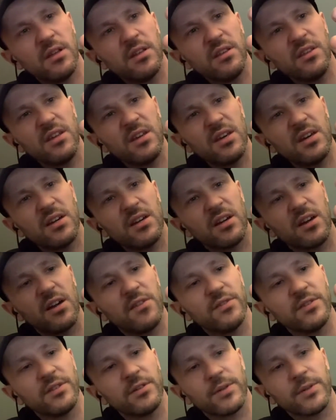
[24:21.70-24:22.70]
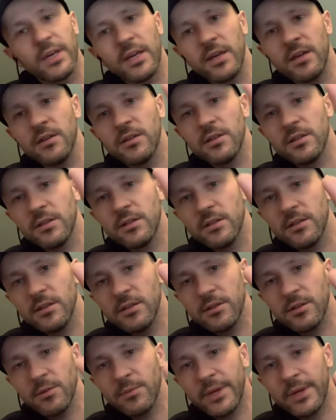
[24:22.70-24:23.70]
Yeah, the cover's okay.
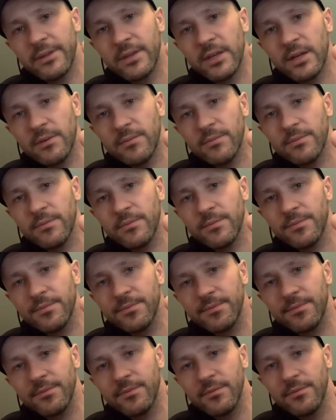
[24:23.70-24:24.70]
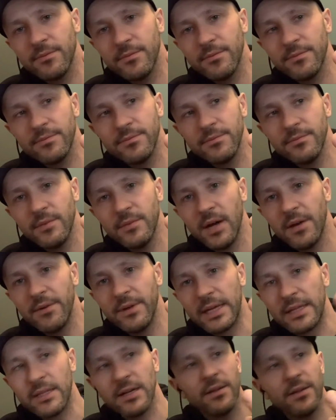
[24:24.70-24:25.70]
Don't mind that. I
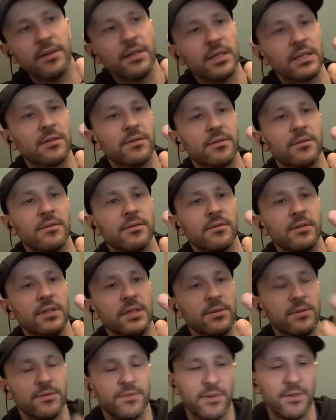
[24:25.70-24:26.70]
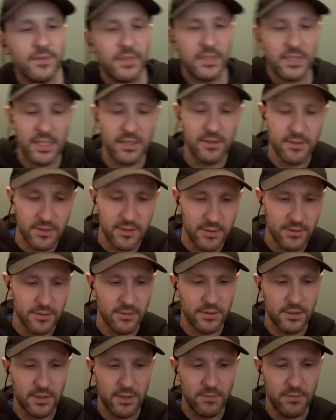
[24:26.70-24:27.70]
mean, this was 50 cents, so
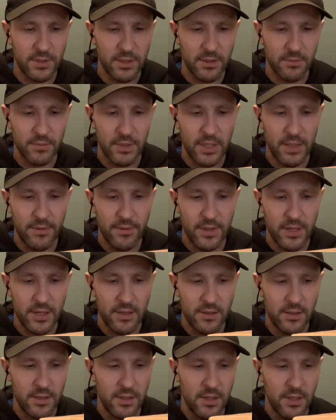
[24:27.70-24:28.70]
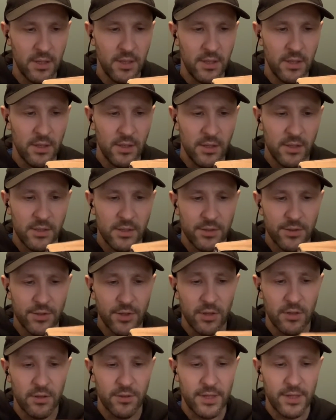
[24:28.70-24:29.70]
can't really complain on that.
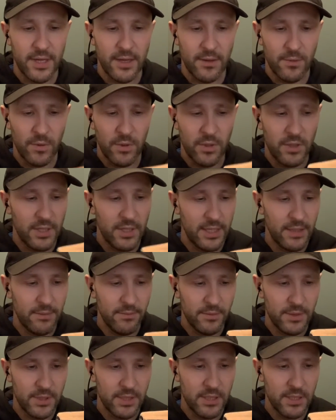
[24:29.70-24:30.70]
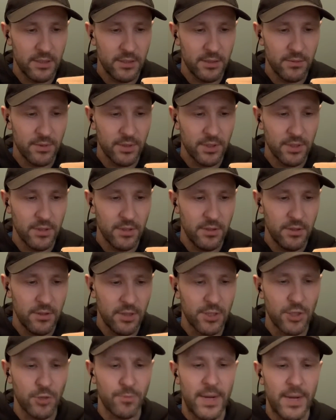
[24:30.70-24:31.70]
Donald A. Wollheim says it was good. A
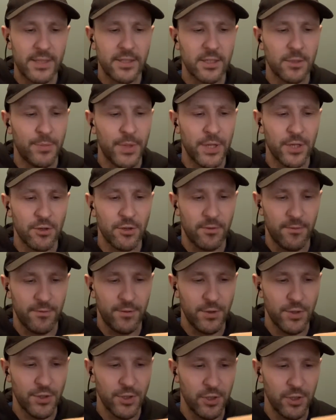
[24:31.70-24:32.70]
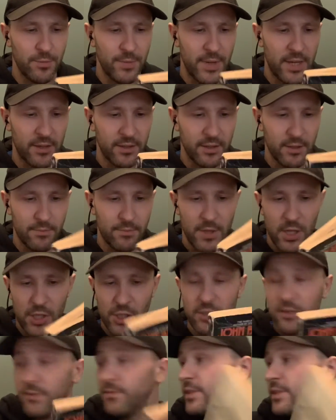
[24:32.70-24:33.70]
dramatic picture of future humanity and
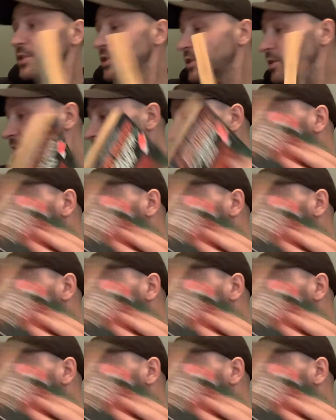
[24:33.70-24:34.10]
Martian adventure.